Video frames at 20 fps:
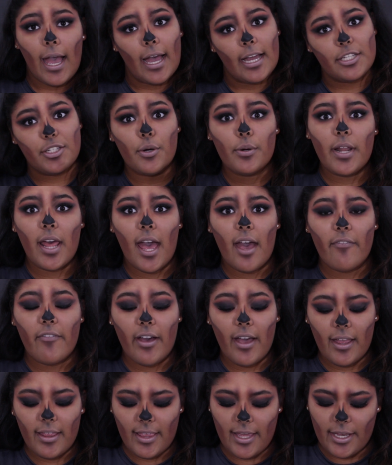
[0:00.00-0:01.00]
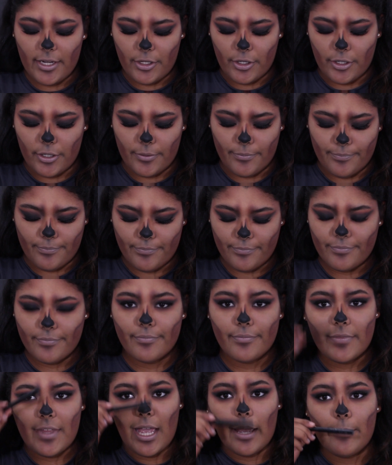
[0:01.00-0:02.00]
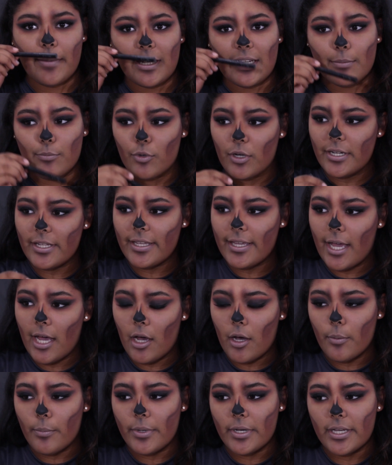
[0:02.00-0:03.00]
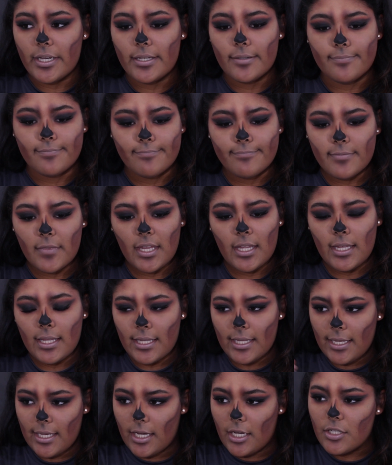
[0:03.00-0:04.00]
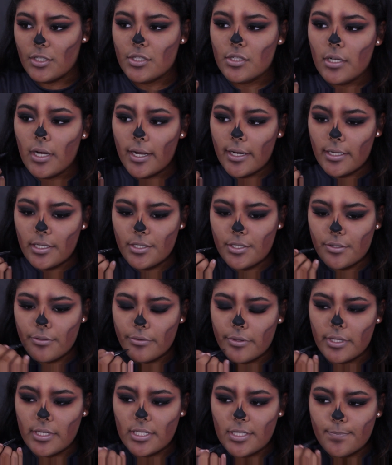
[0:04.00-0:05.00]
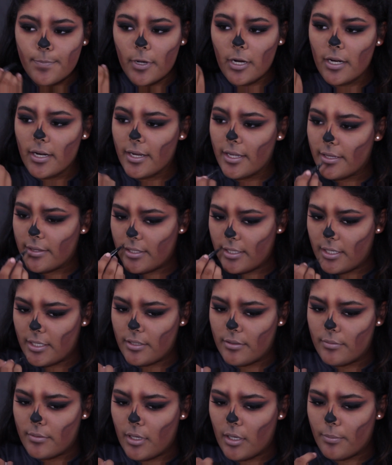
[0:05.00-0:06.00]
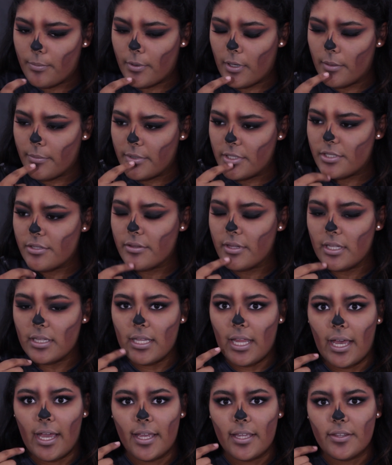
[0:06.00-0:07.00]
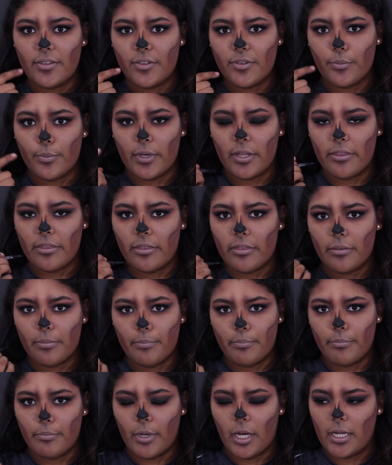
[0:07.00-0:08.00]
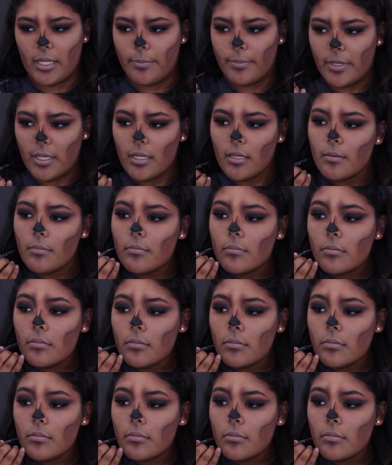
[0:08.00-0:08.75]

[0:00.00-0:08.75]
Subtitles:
I don't have eyeliner. I mean, I'm running out, but I'll try to do this part, and then I'll probably do the lines with body paint.